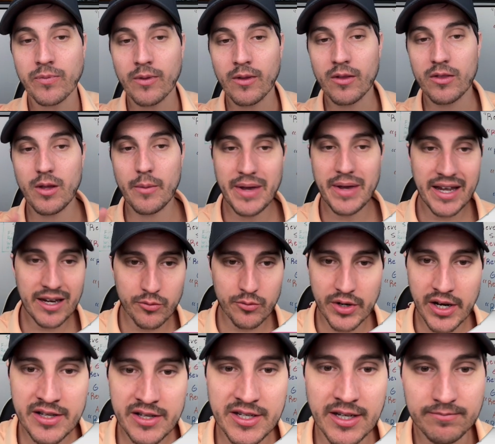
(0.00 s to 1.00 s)
The main
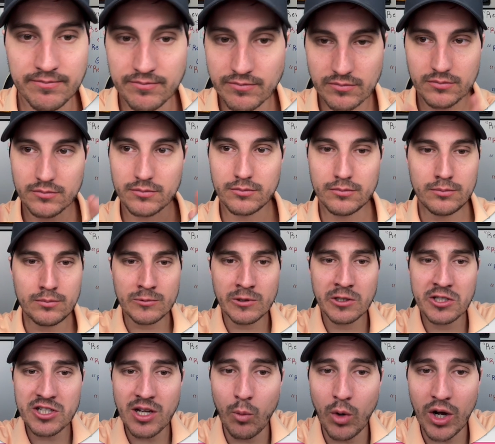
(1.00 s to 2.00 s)
reason
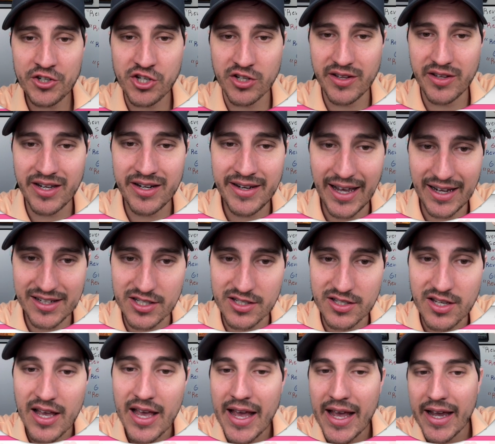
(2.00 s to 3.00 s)
is I'm watching the indexes,
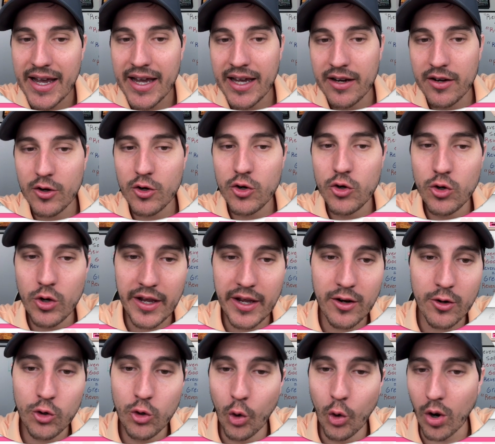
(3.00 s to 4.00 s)
and in a
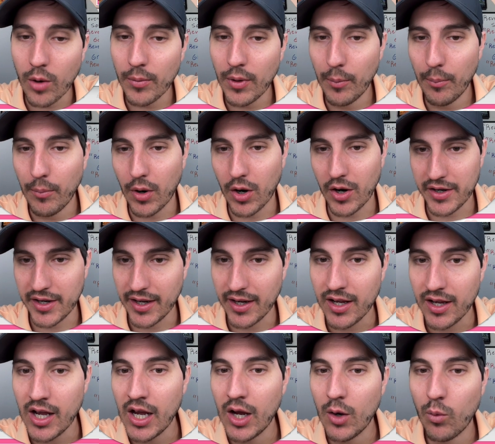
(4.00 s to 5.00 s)
normal market,
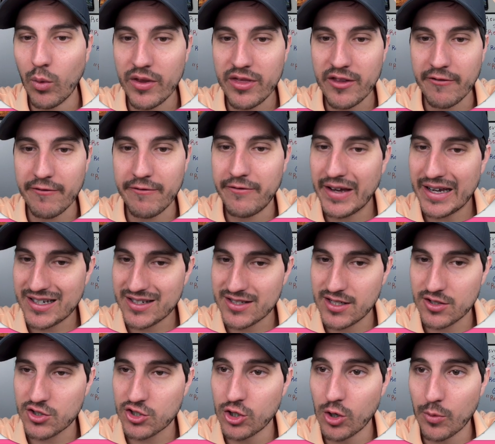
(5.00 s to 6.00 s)
when the VIX
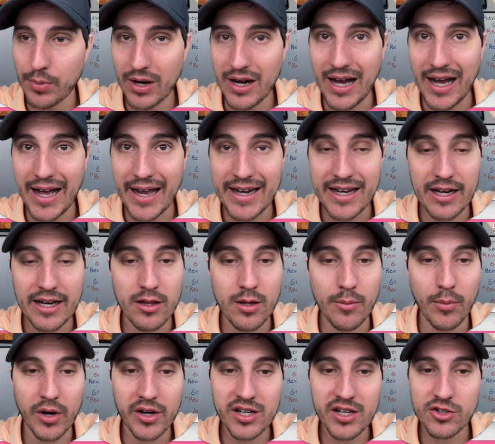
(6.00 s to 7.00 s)
is super high and the
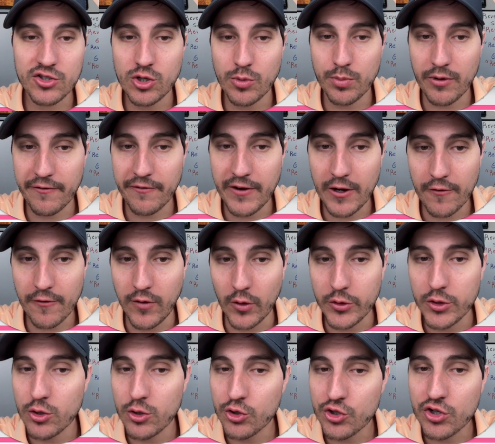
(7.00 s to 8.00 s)
market's super fearful,
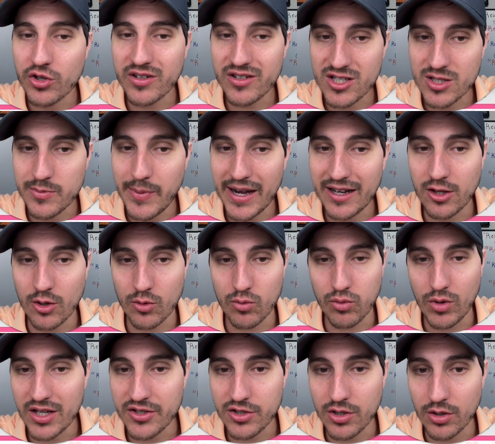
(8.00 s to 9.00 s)
you should expect the
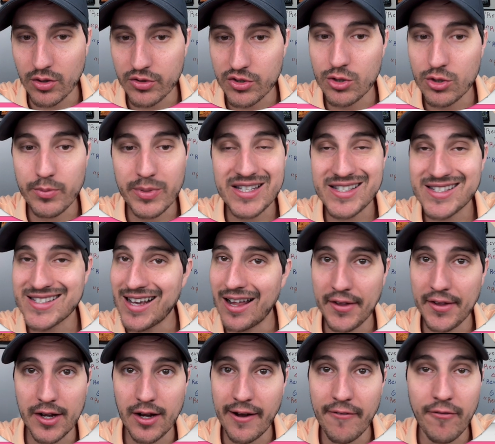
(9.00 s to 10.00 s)
Russell to be
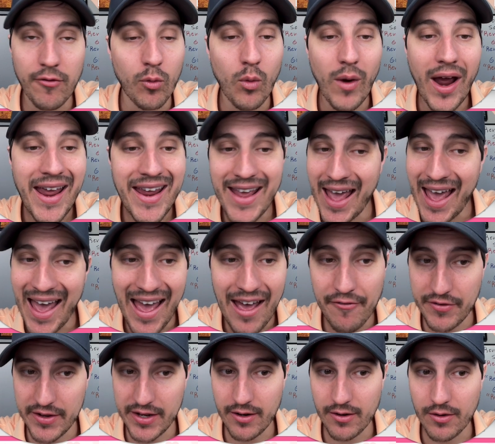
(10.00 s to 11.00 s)
selling off way
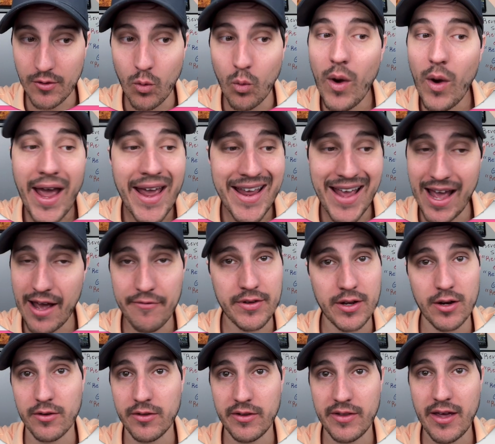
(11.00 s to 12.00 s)
heavier
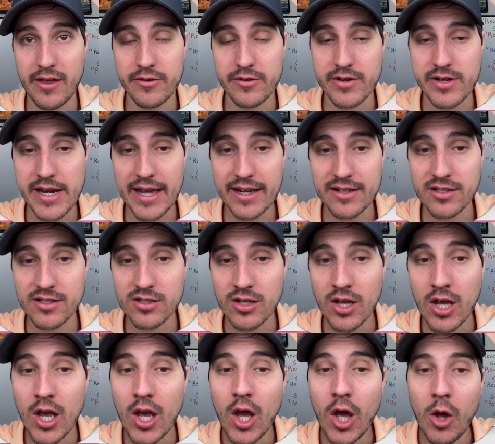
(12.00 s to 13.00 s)
than other indexes.
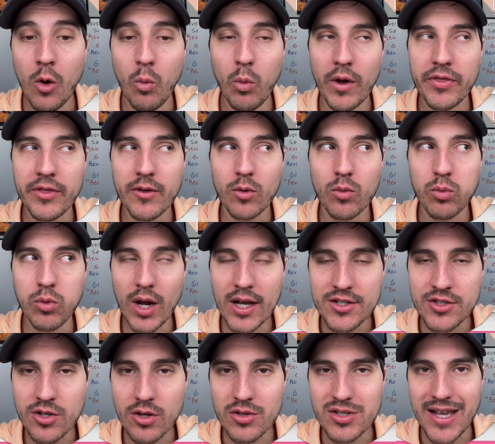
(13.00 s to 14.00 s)
When the
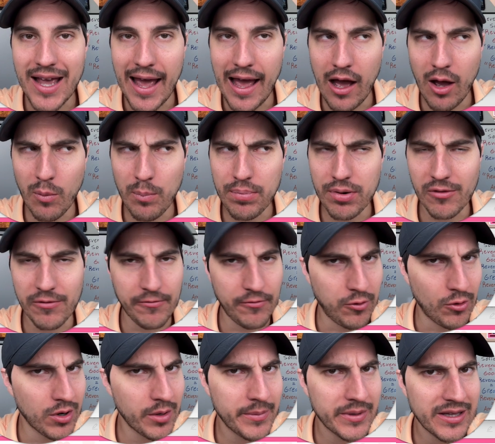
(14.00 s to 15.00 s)
Russell's
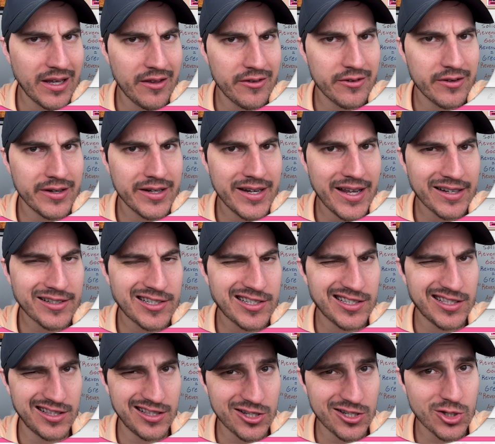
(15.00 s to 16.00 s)
outperforming the other indexes
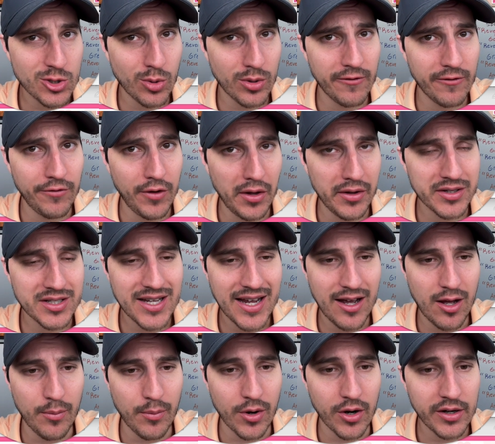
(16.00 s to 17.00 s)
in this sort of volatile
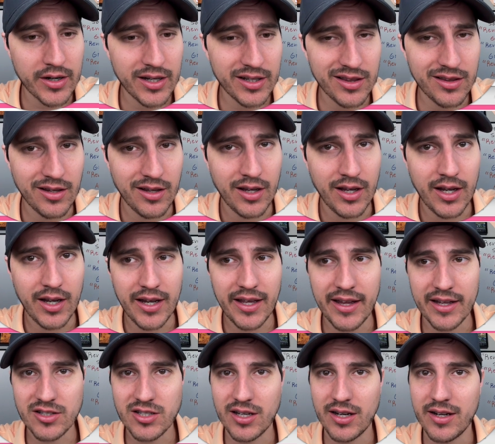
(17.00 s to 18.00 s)
market
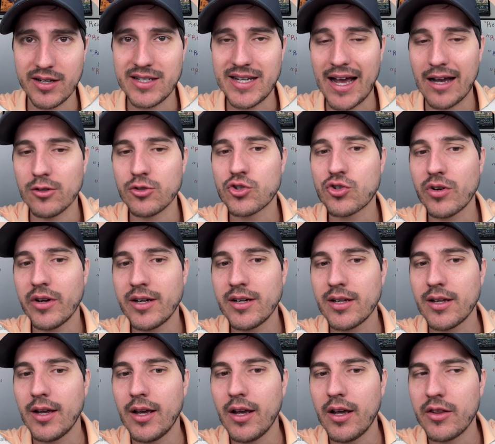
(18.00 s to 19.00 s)
that's in a downtrend,
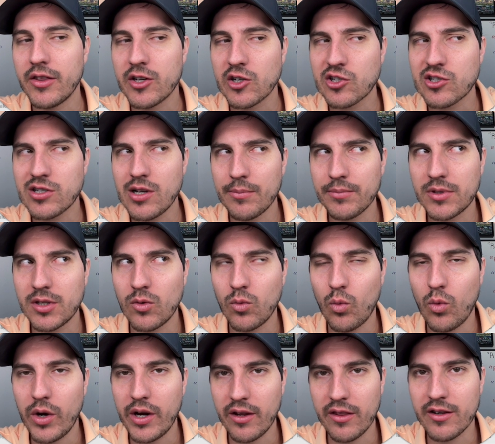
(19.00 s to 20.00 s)
there's something
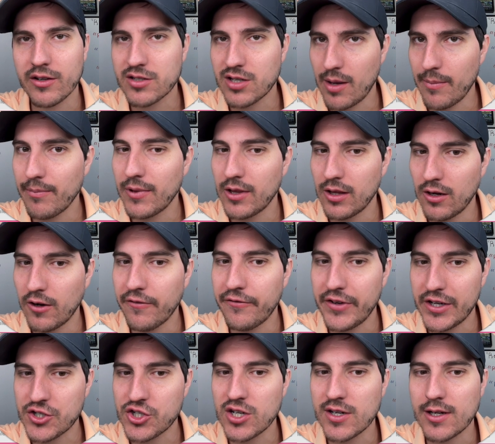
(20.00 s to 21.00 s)
weird, there's something a little
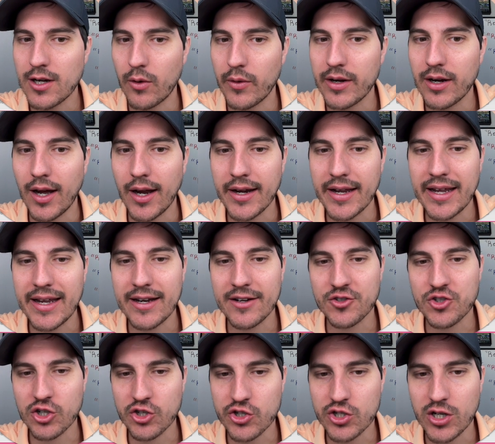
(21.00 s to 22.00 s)
fishy going on, and it
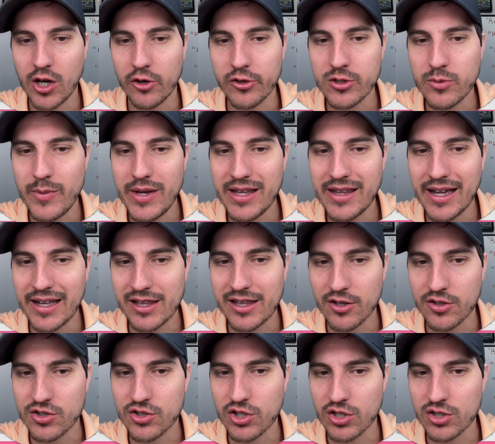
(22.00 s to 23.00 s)
just shows me that it's